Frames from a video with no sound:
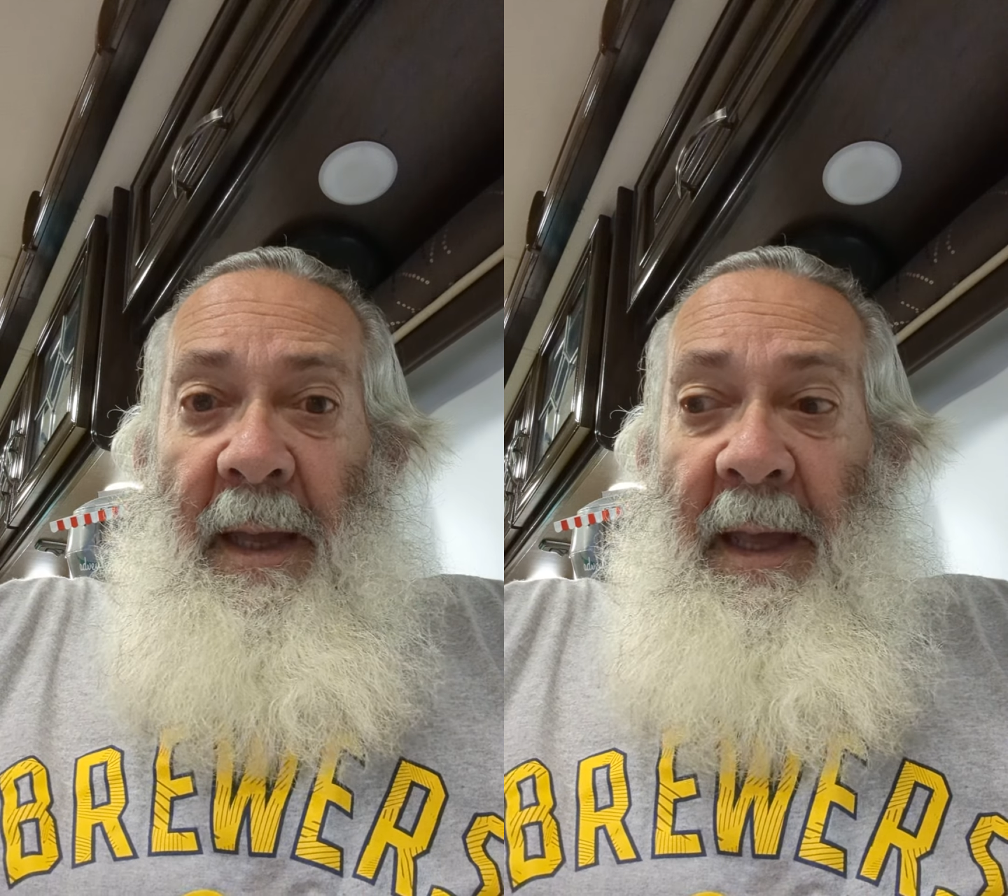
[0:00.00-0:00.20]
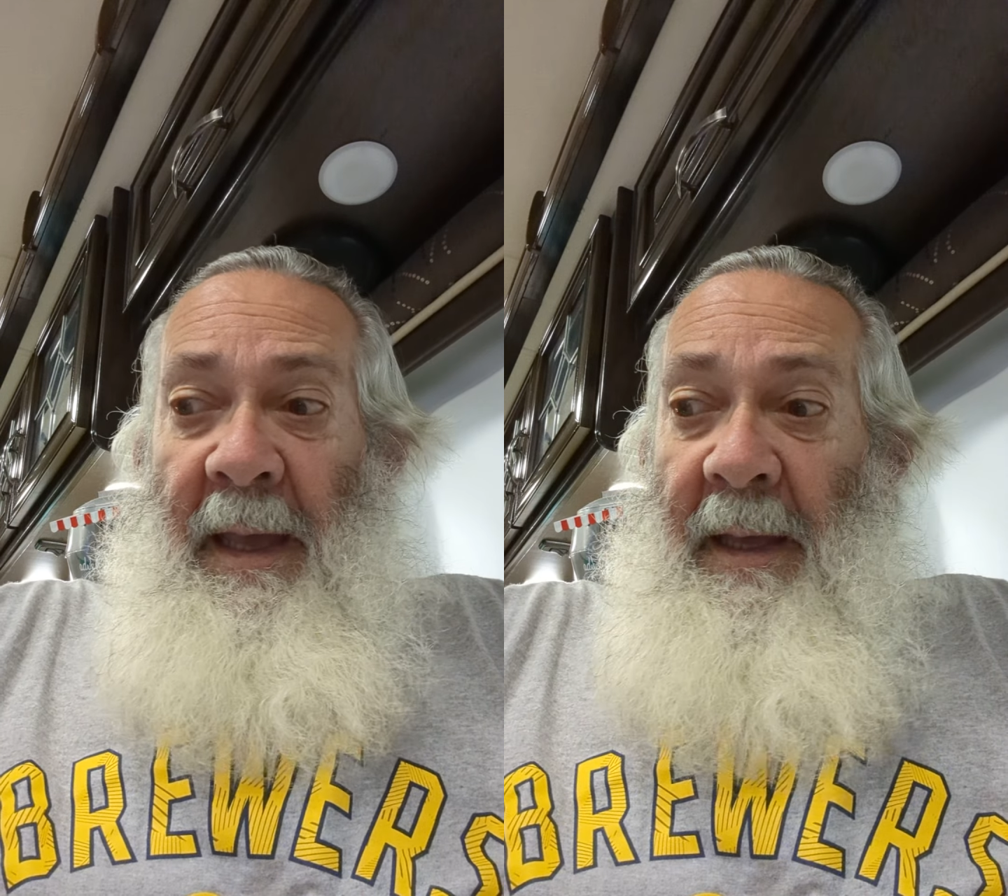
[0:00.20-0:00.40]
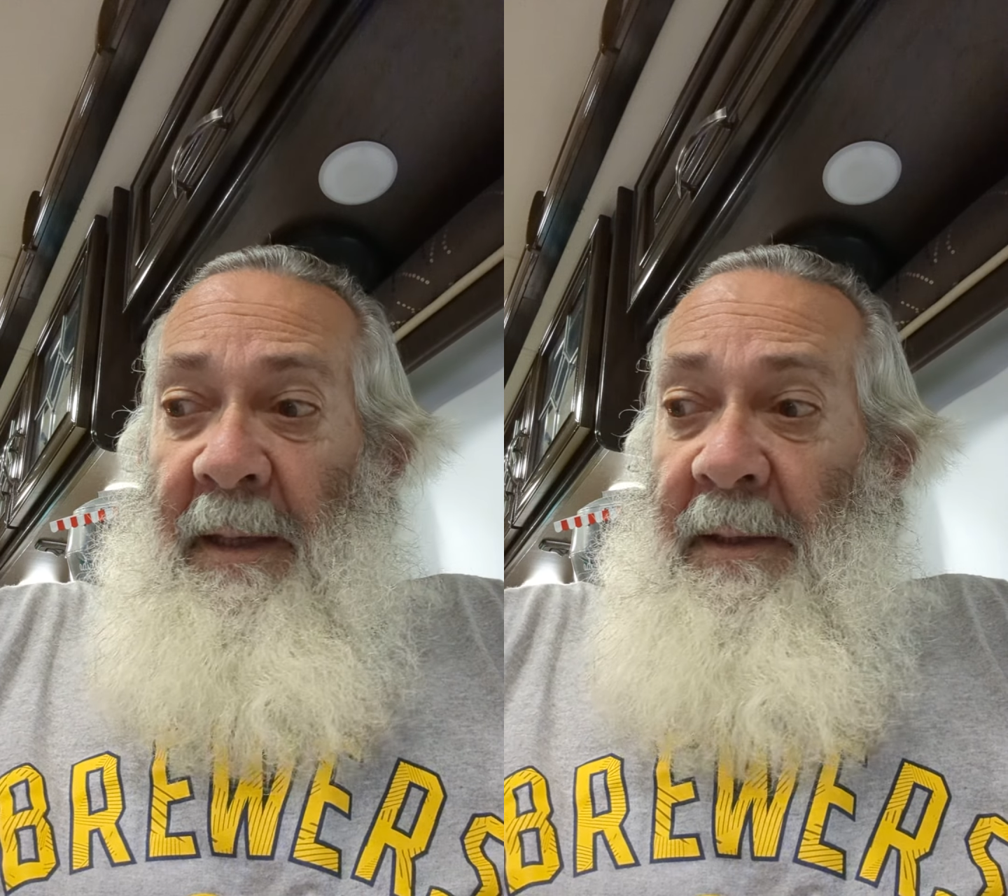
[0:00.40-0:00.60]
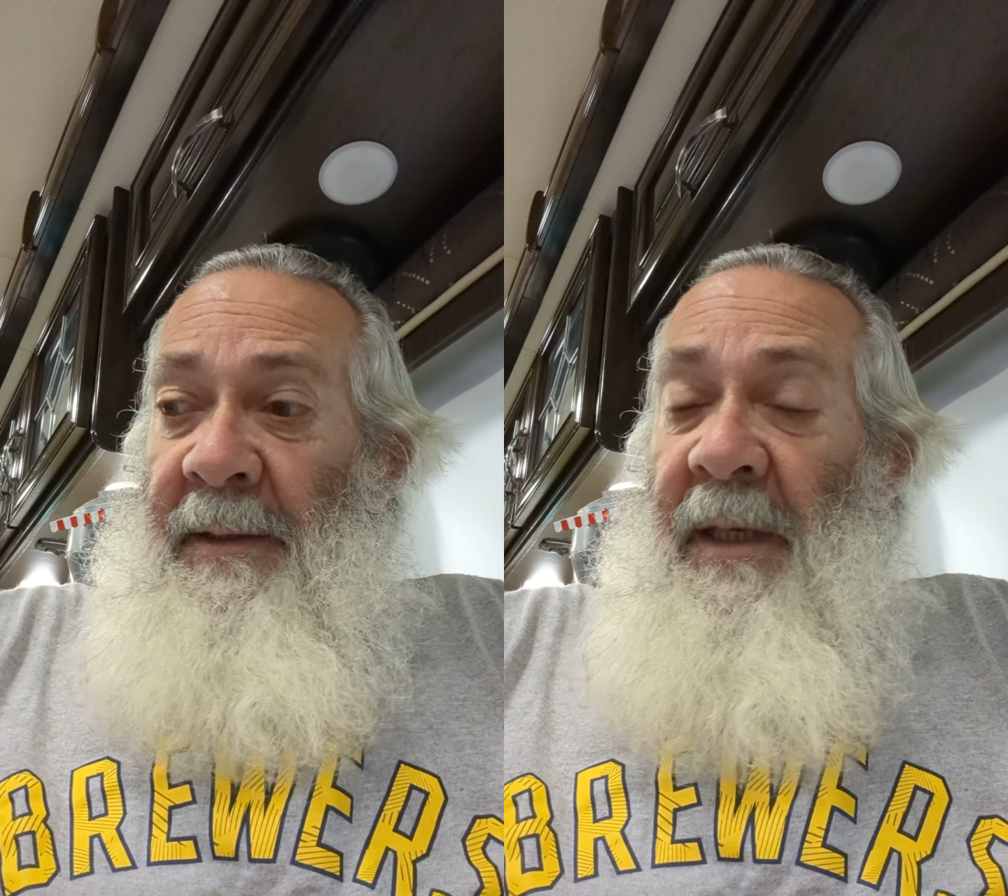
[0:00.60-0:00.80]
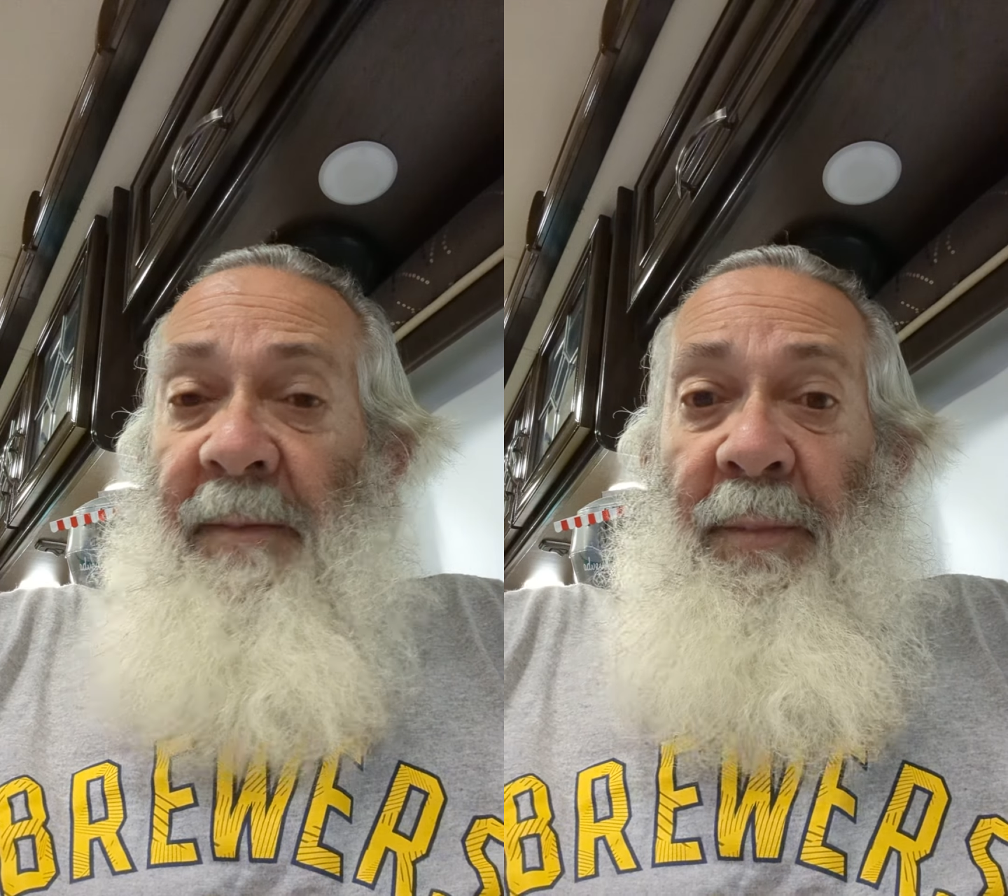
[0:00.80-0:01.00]
and
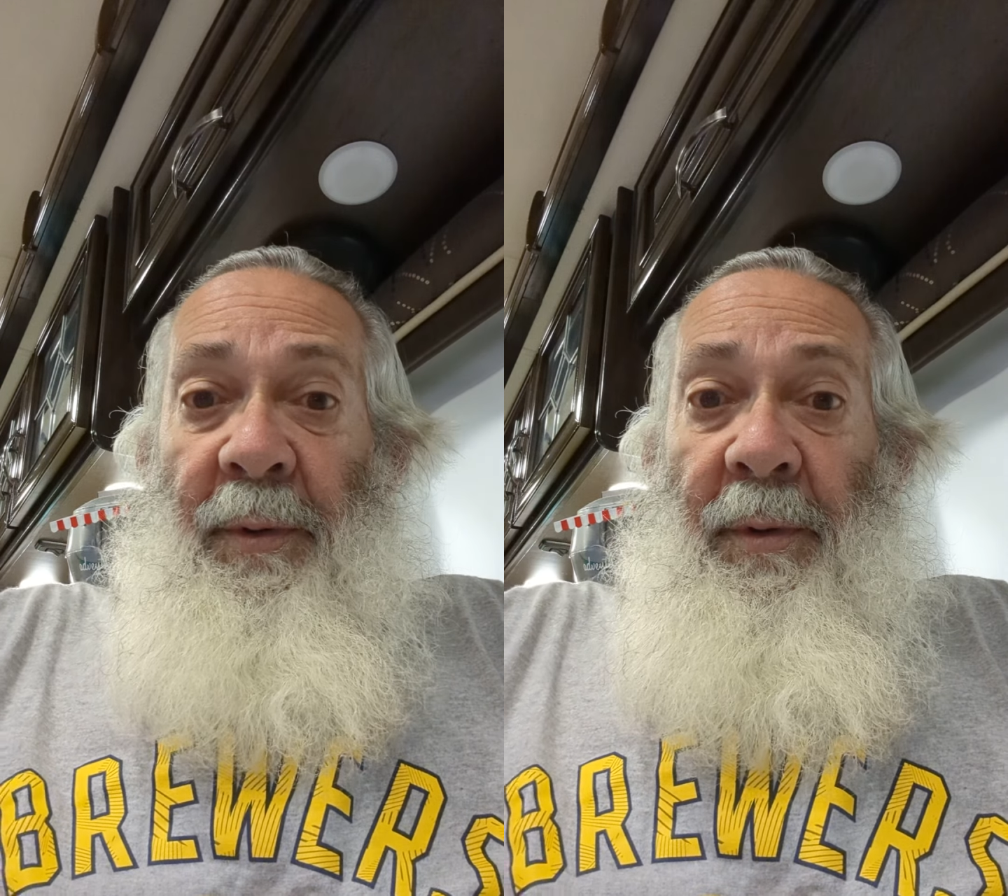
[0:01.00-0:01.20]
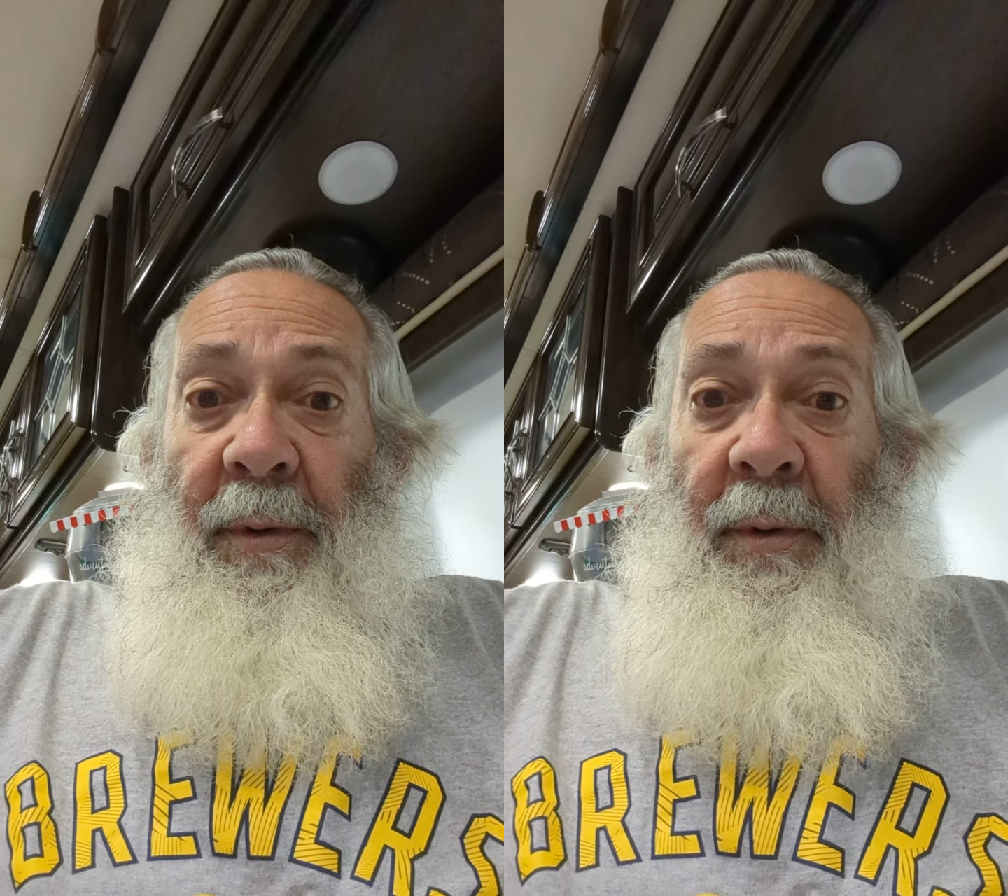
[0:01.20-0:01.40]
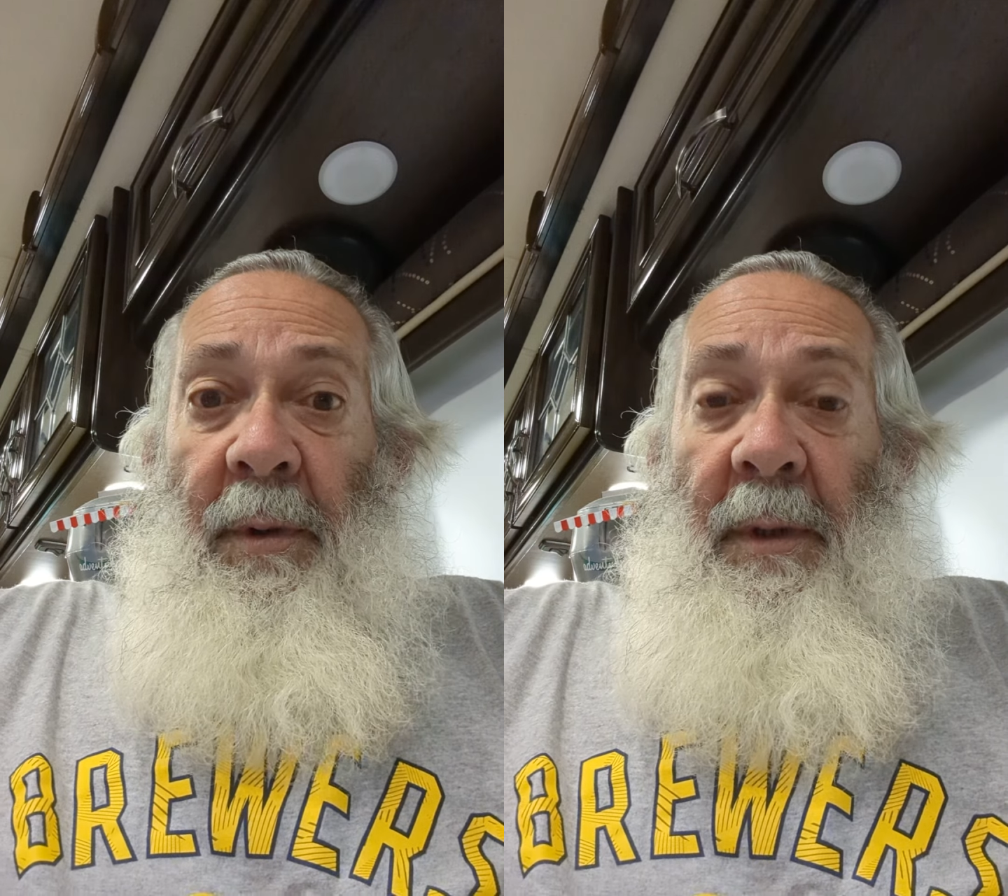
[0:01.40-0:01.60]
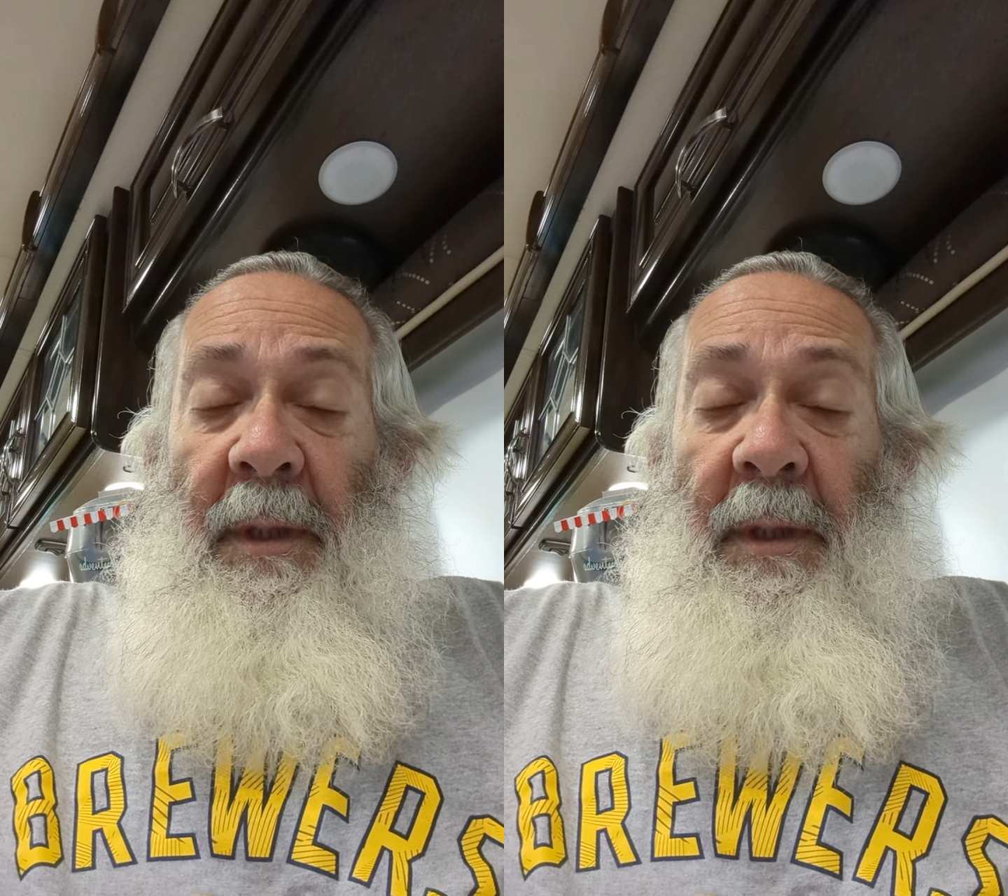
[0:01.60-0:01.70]
Sitting Bull